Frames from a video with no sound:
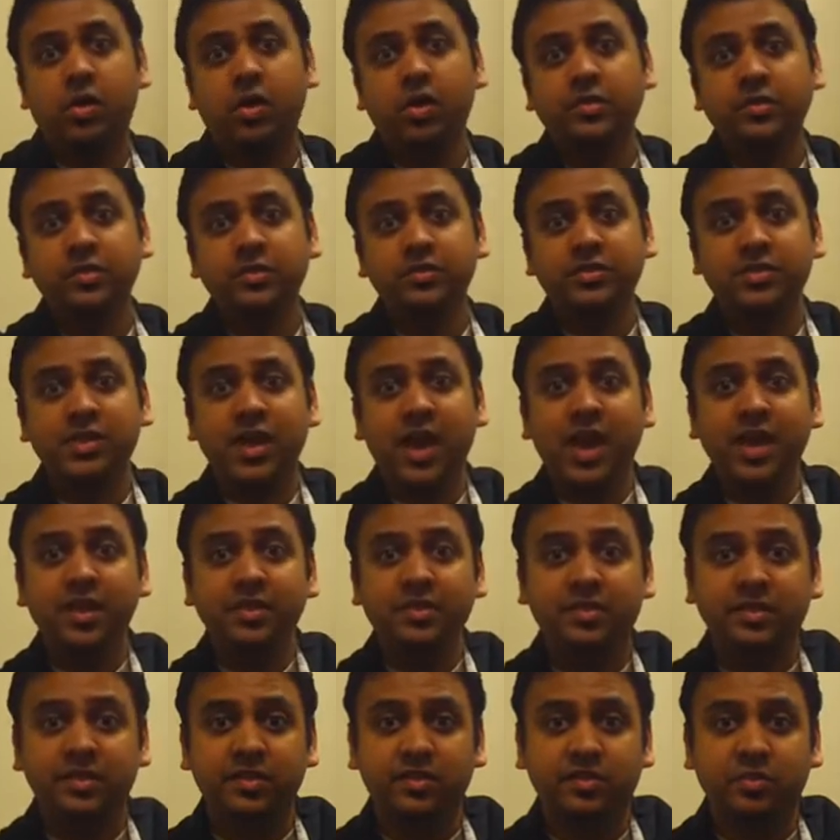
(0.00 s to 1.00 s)
But it also
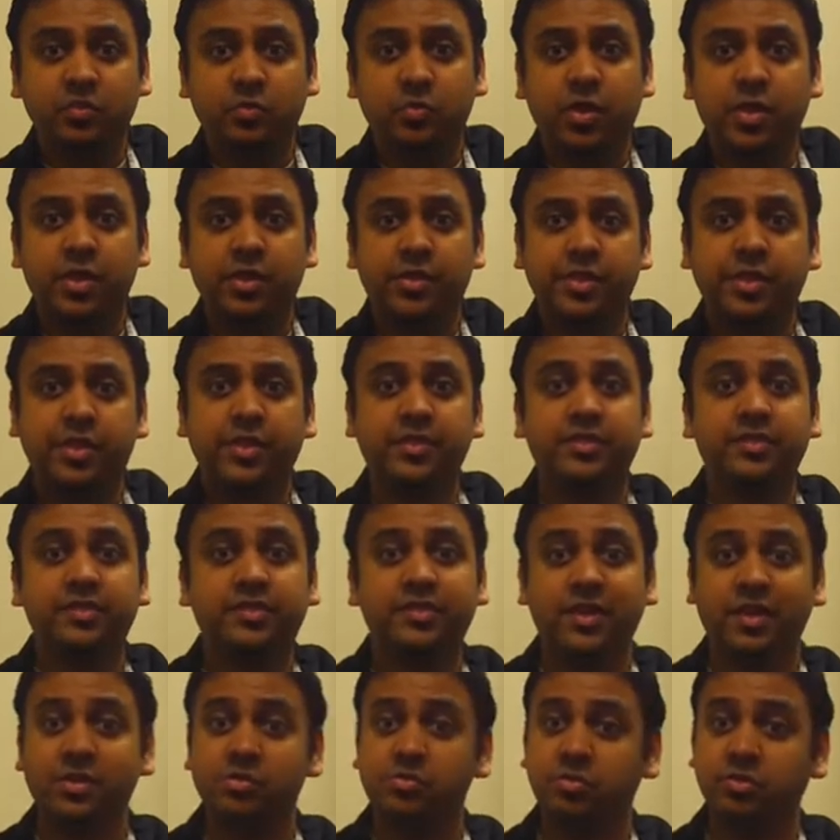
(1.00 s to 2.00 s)
ties this with
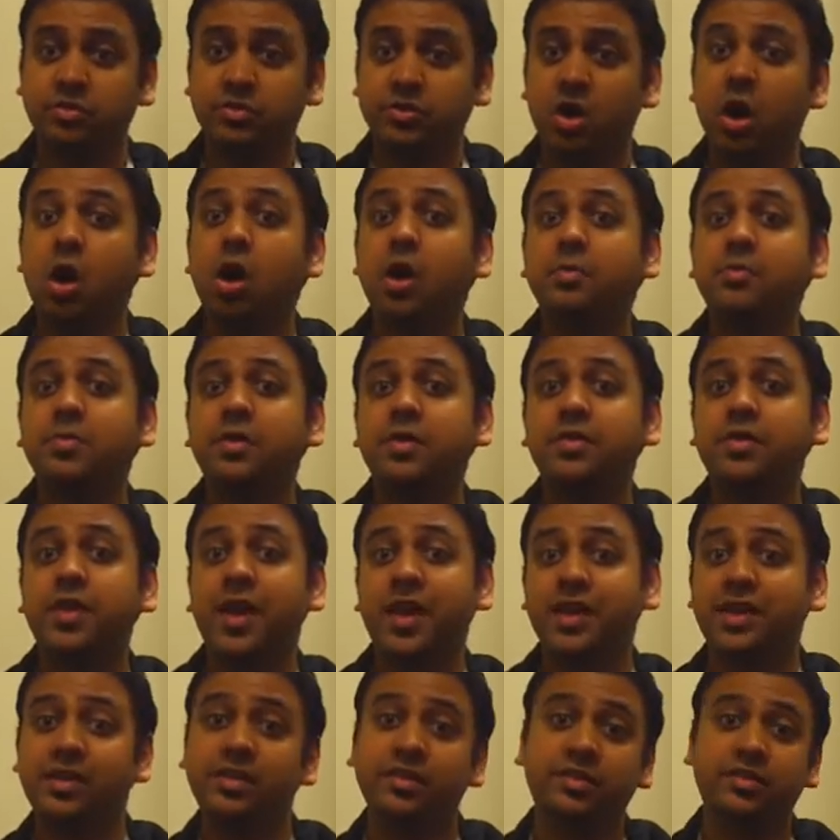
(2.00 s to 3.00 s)
the central
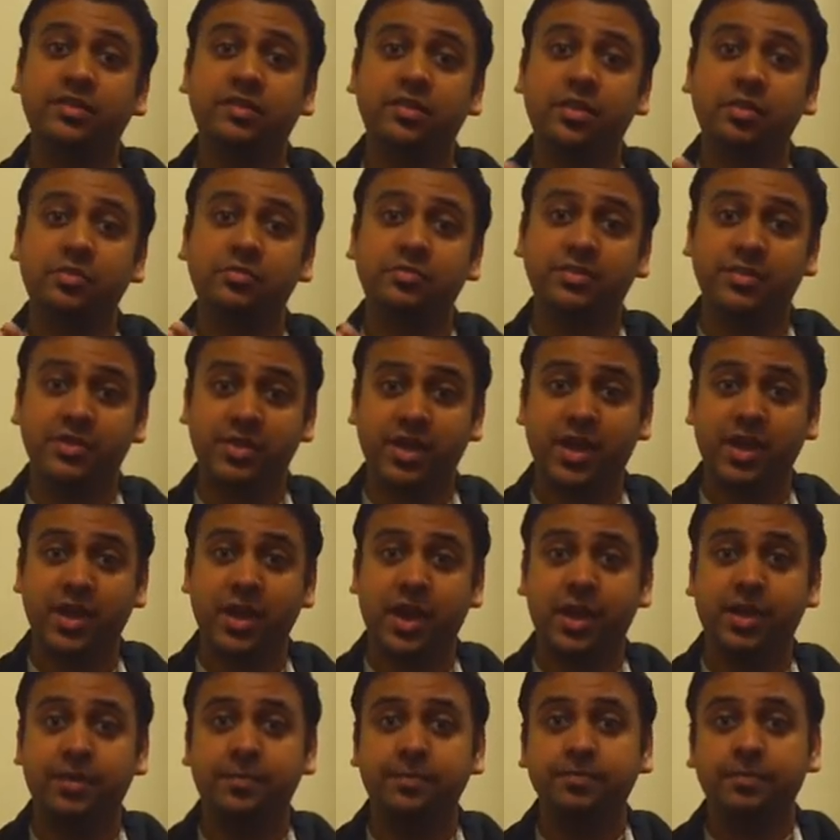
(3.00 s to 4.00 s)
dogma that is,
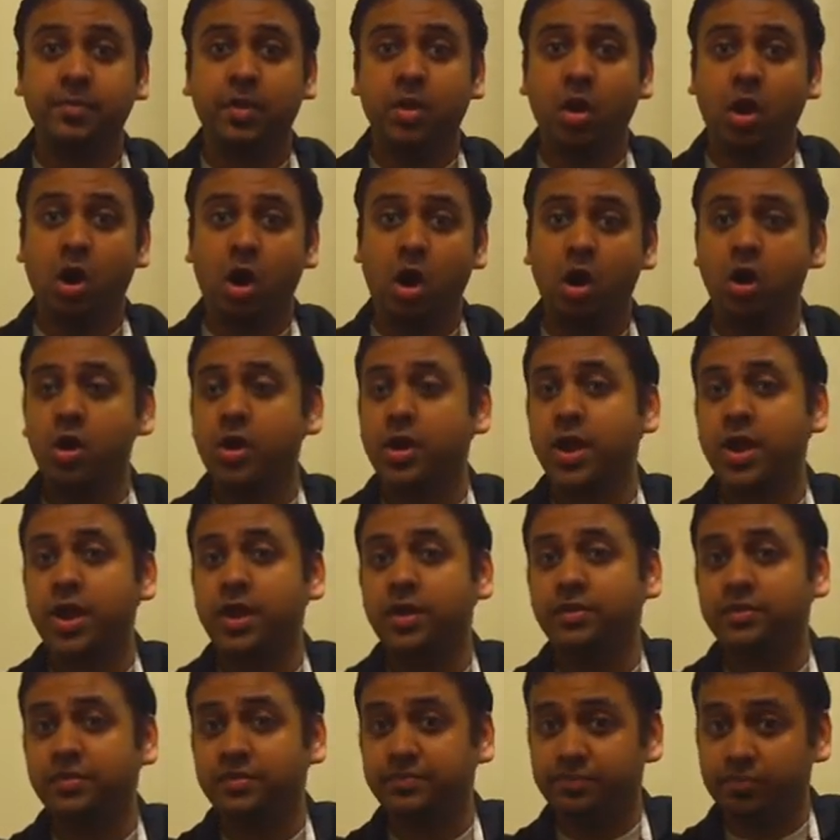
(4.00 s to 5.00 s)
DNA,
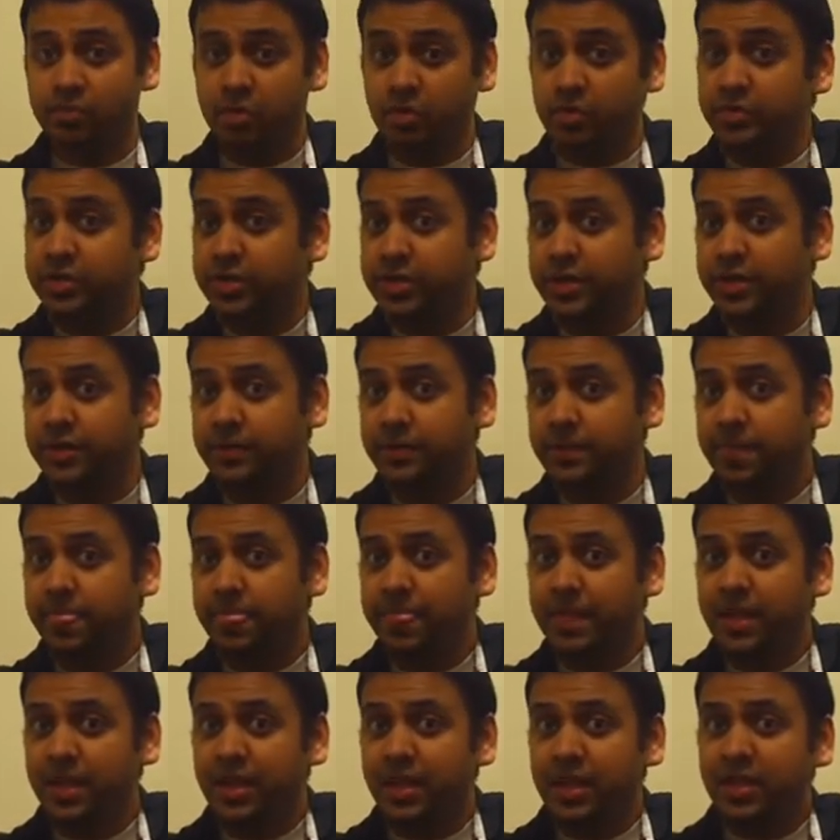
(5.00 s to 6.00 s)
RNA to
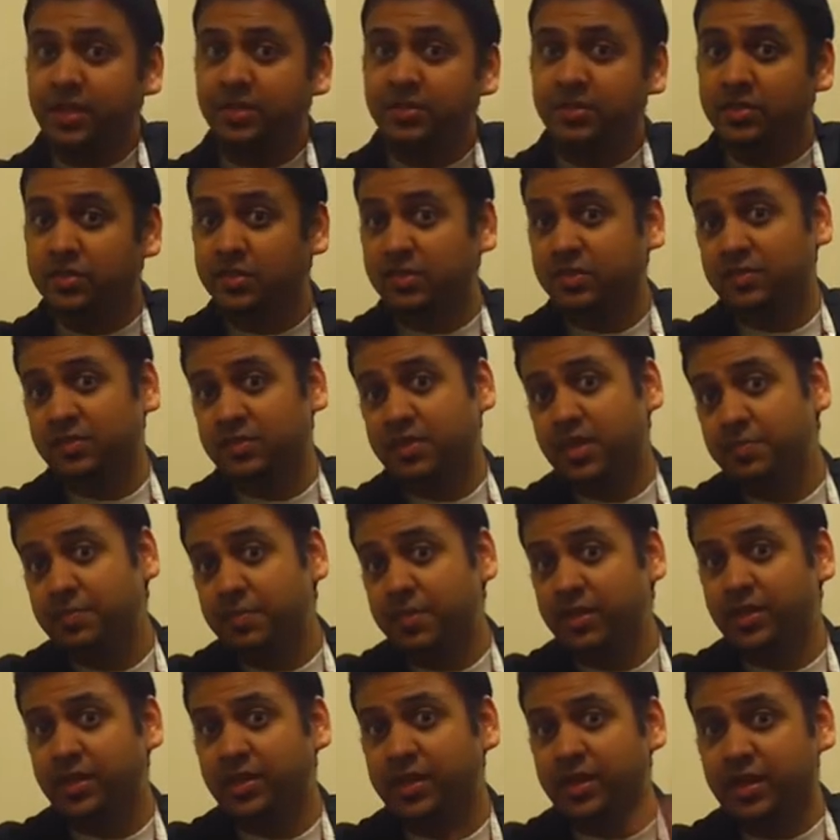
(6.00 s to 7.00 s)
protein.
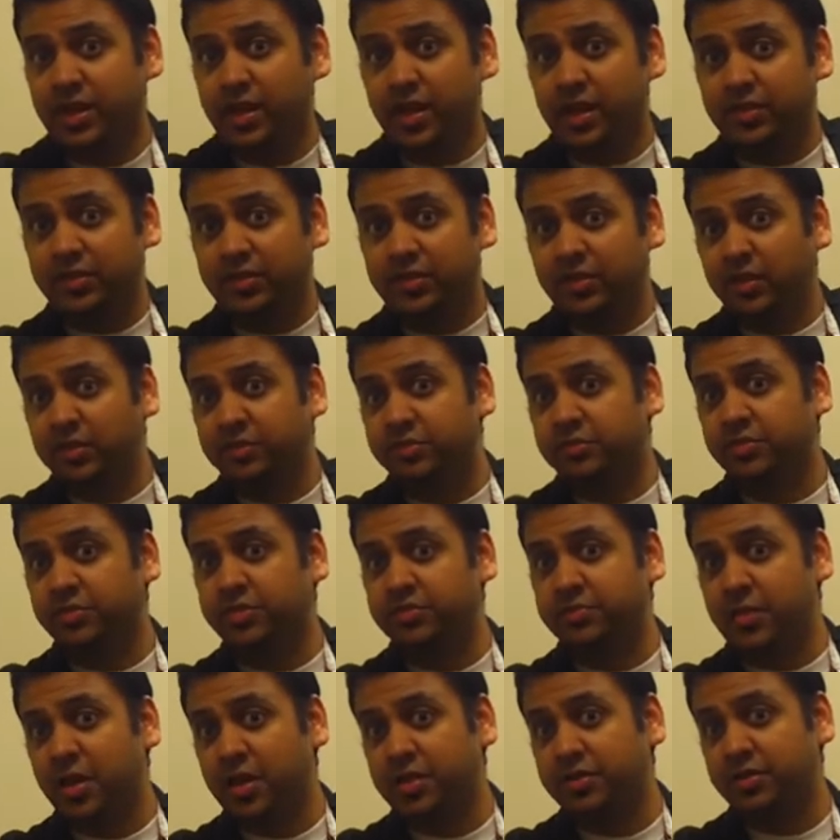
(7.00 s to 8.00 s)
Since typically a
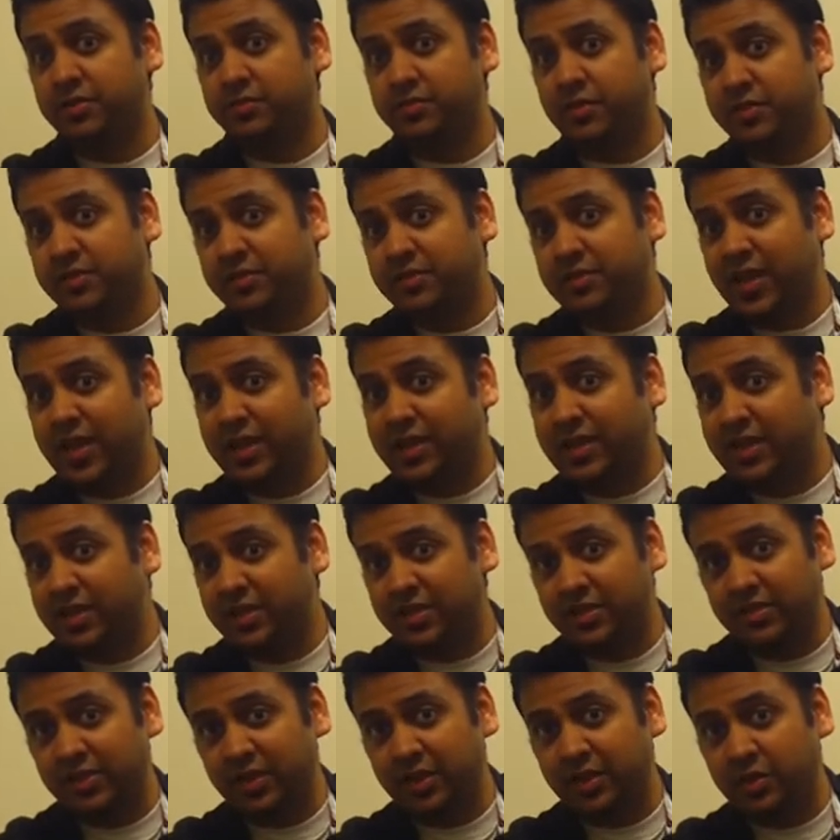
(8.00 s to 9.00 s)
cell's response involves
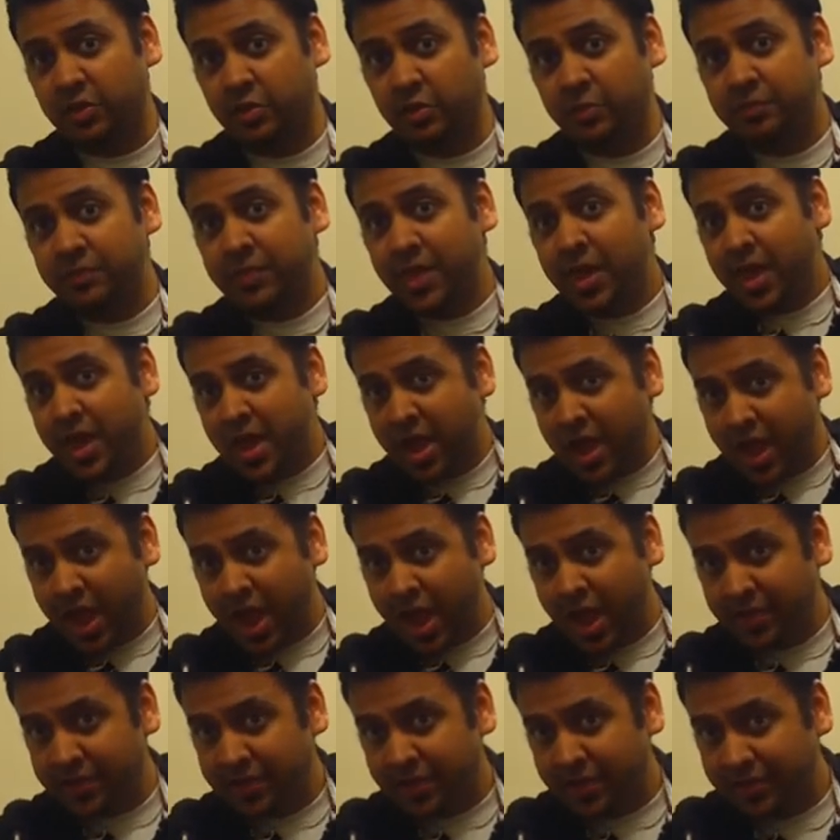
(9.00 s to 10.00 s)
taking a signal
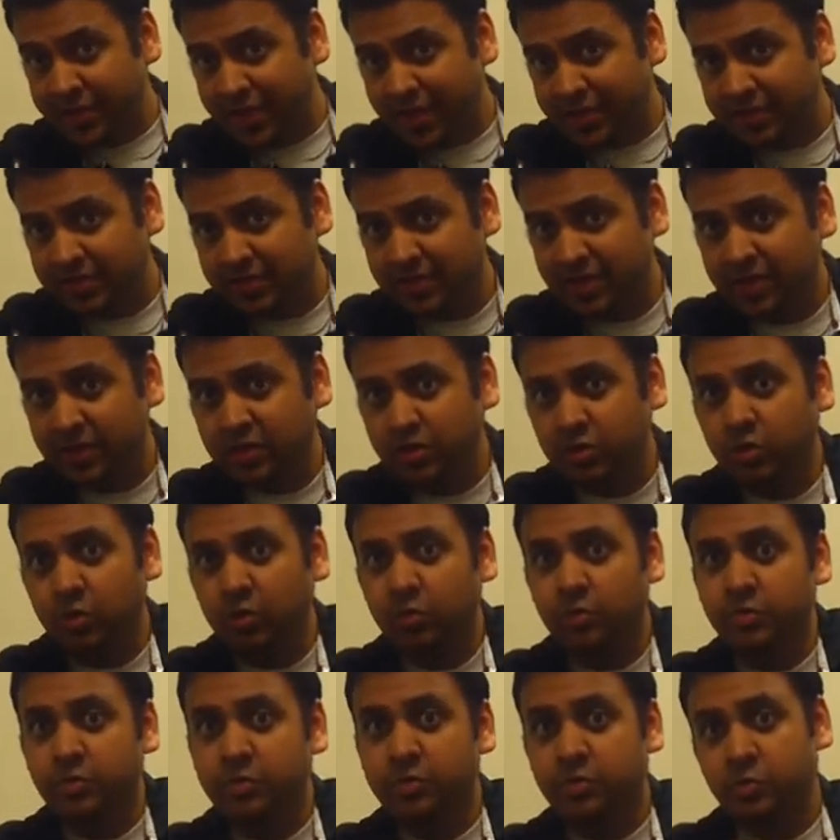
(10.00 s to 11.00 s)
and then that
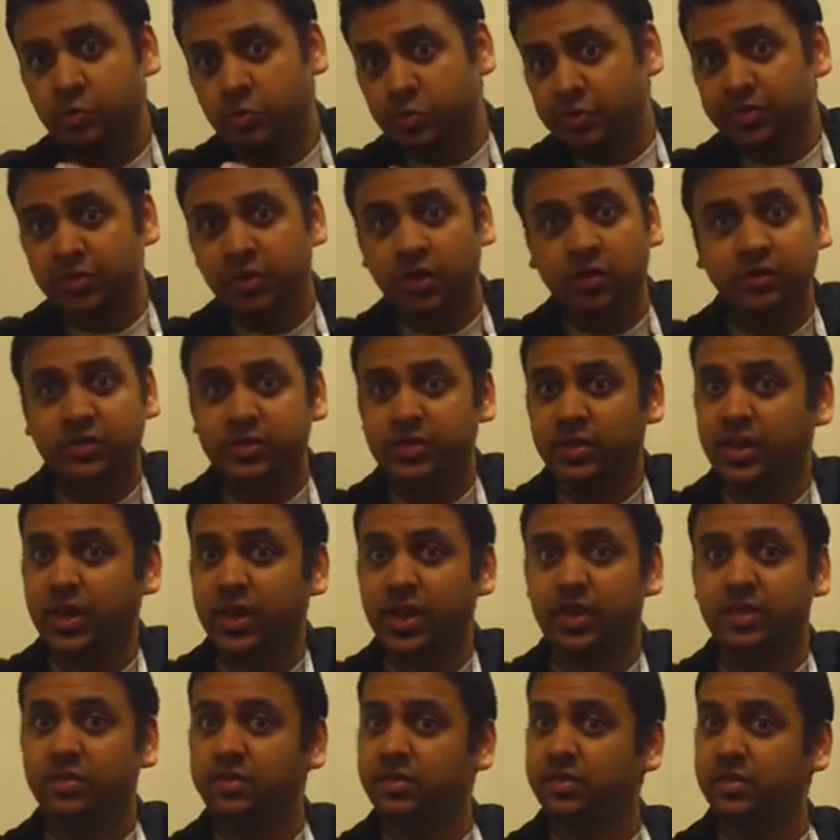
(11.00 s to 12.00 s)
signal
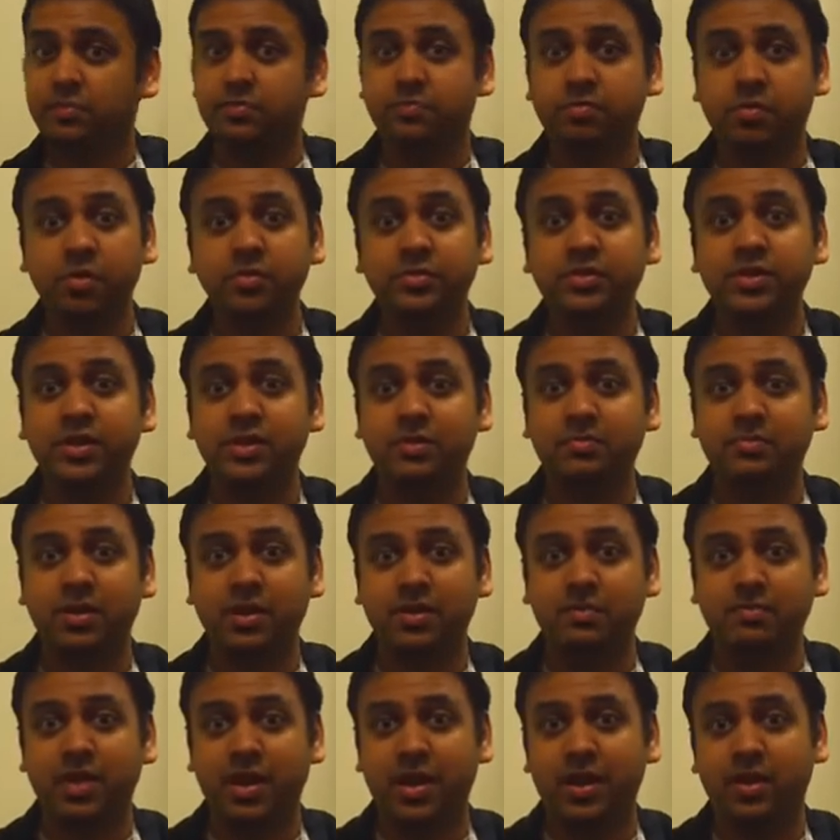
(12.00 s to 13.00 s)
resulting in some
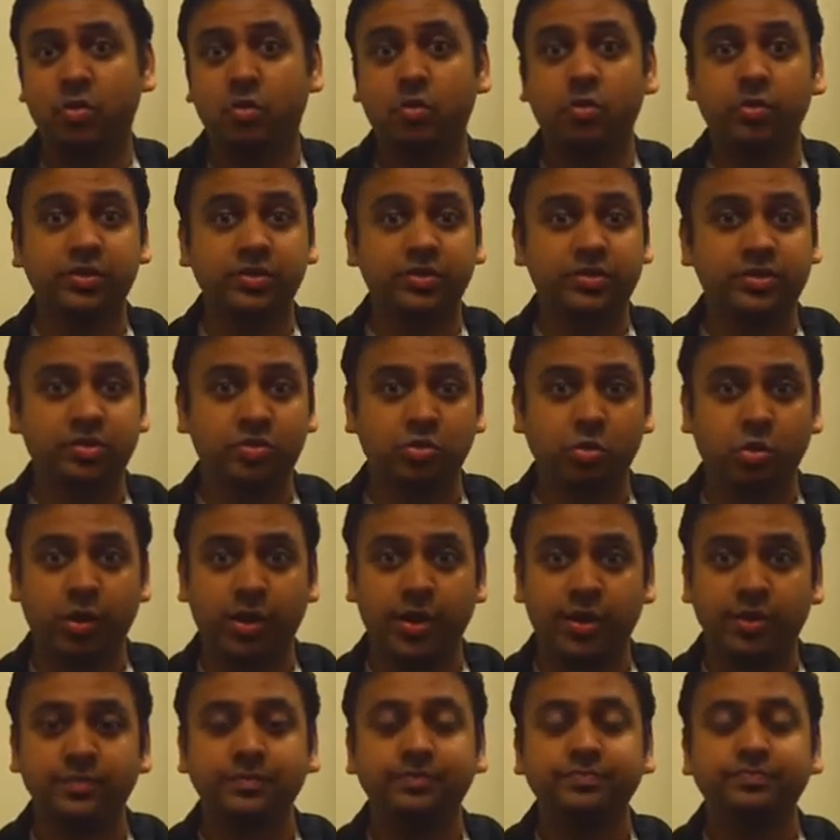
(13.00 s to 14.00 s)
protein being made or
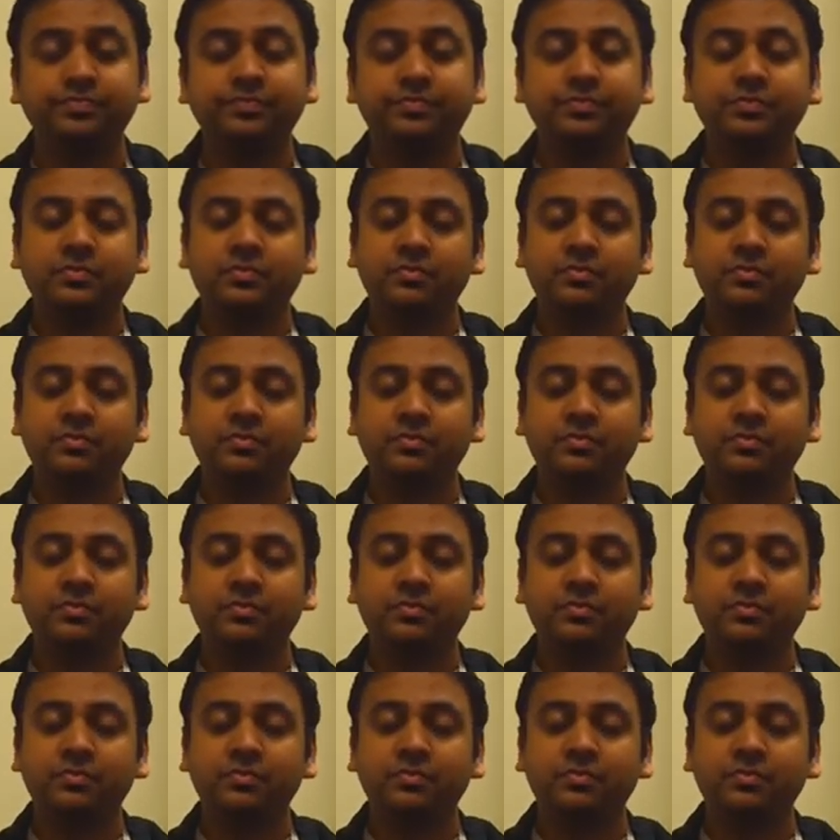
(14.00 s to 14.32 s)
destroyed.